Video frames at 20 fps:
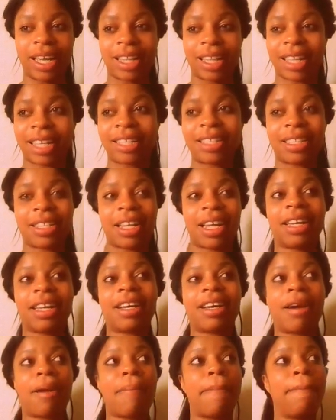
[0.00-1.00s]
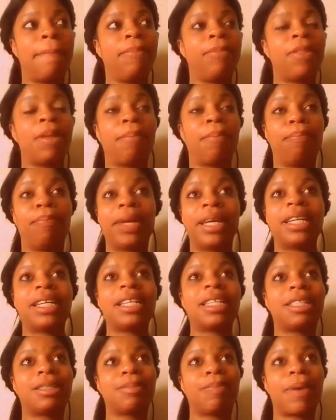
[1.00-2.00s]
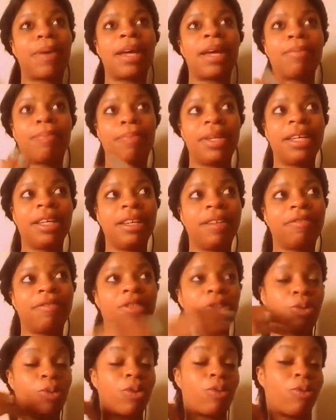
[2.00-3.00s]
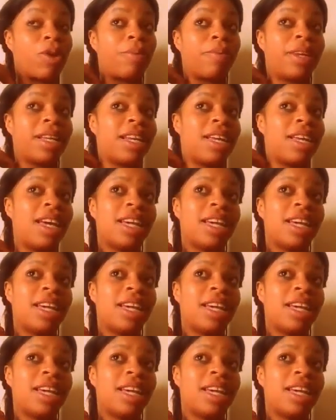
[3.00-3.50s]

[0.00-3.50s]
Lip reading: That's like the biggest pet peeve to a woman.